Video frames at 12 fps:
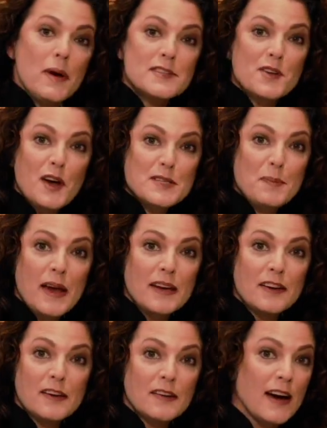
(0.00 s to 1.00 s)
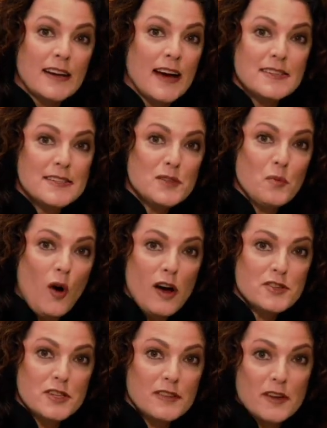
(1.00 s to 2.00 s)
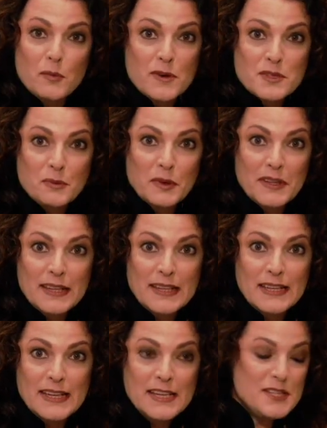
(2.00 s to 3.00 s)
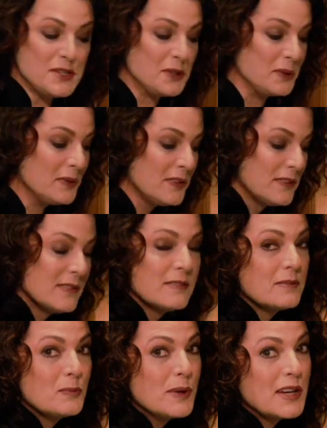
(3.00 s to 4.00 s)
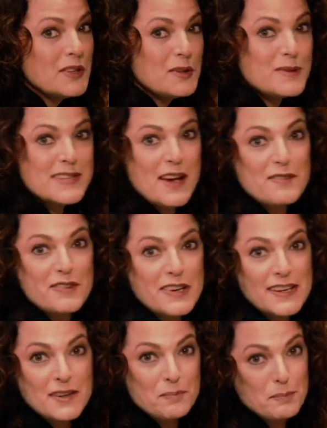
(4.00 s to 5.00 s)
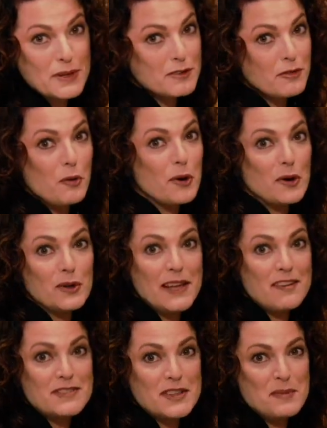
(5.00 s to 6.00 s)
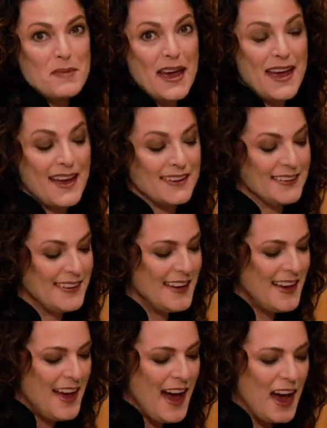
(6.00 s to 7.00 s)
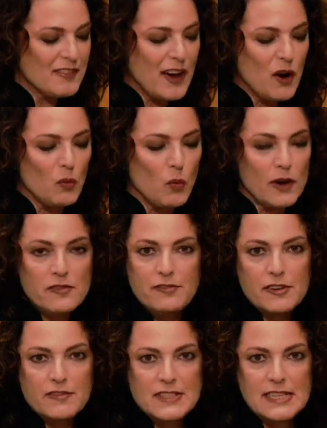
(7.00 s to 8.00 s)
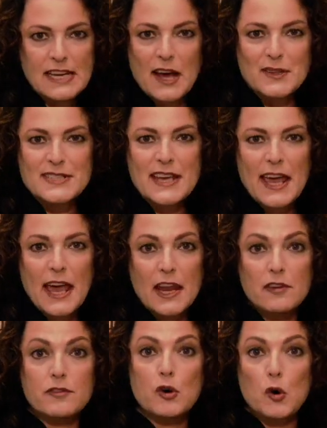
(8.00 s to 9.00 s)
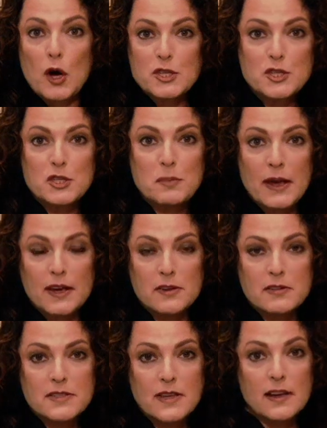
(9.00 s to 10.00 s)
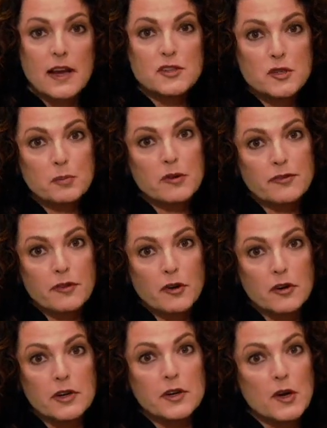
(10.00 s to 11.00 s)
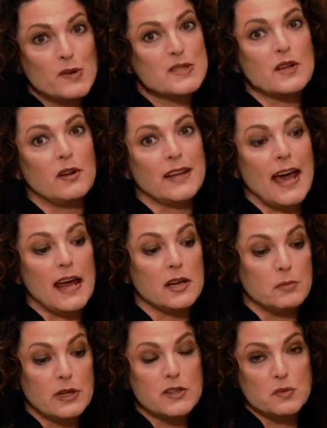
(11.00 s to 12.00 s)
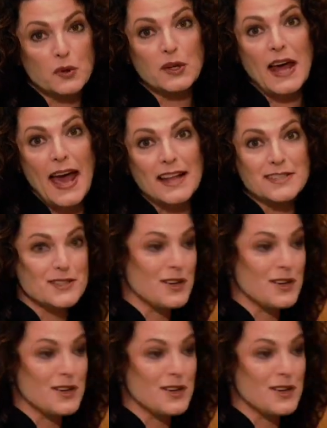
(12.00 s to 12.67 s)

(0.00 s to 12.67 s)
my saucepan here, and I didn't wash it. There wasn't really any need to. We can use every bit of oil left in the pan. I've got 1 15-ounce can of crushed tomatoes, and I do prefer no salt added because we're going to add